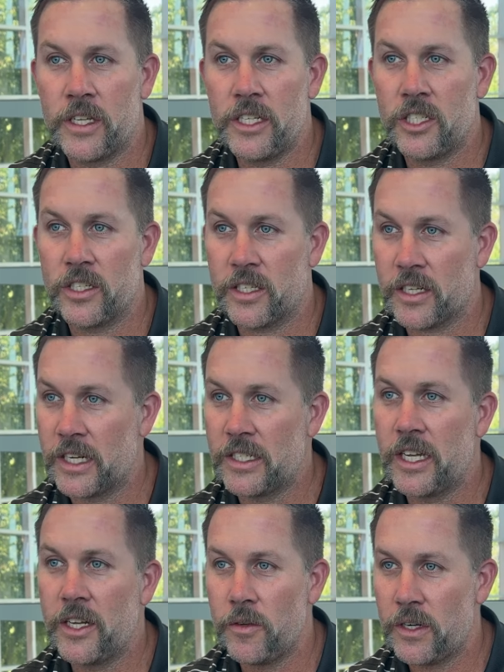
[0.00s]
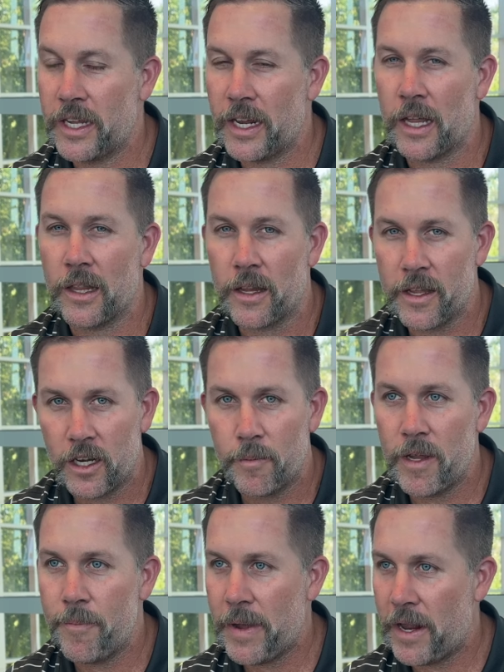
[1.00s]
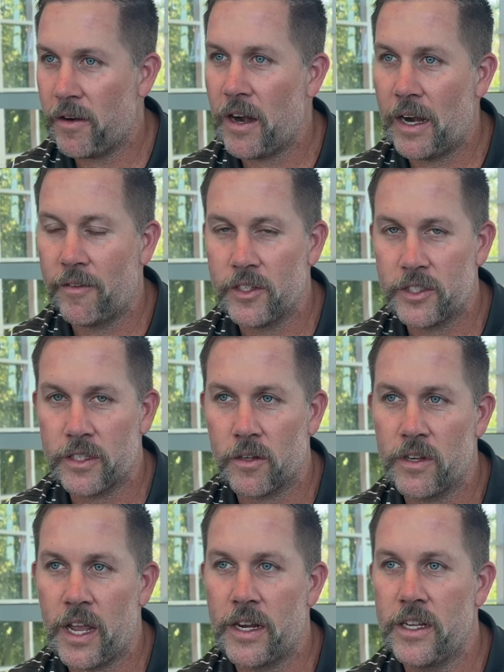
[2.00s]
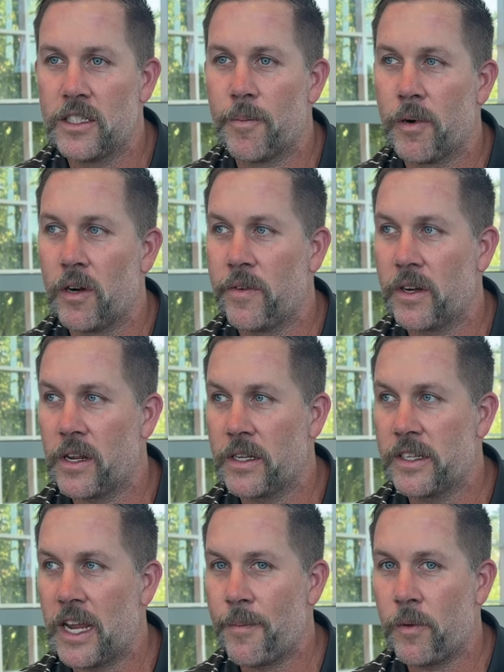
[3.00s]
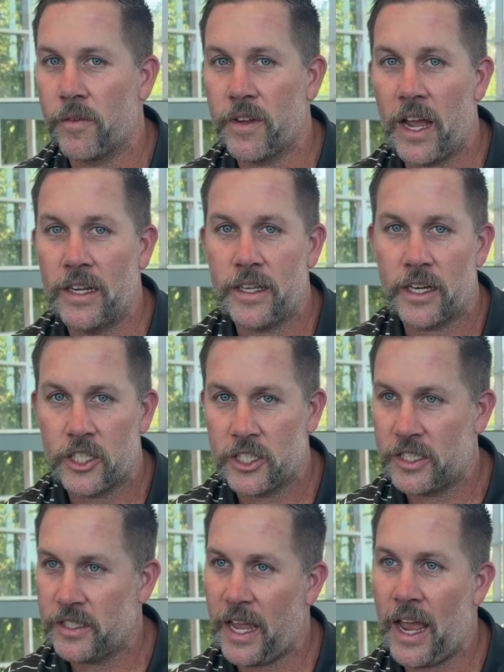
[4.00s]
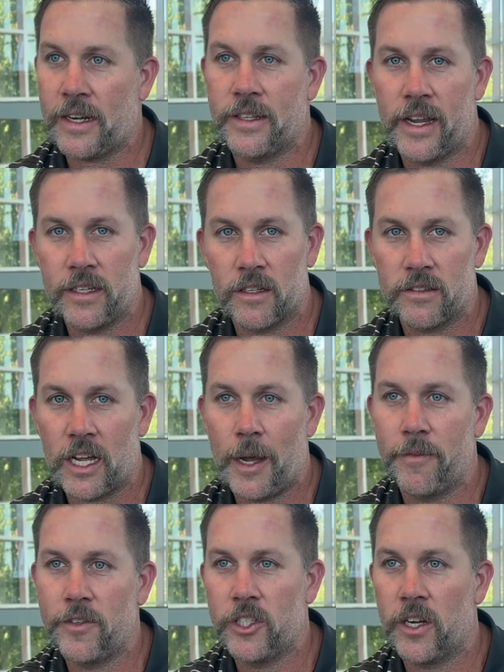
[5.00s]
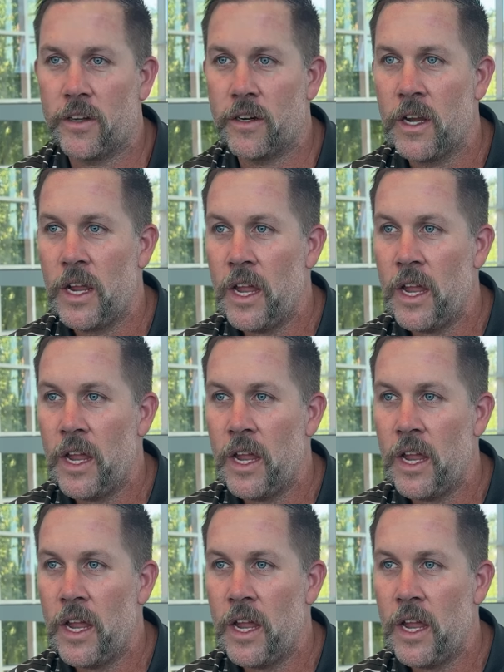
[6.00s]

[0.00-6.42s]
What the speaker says: He's just continuing to get a little bit better every single day. And he's a perfect example of guys that just stack days on top of each other.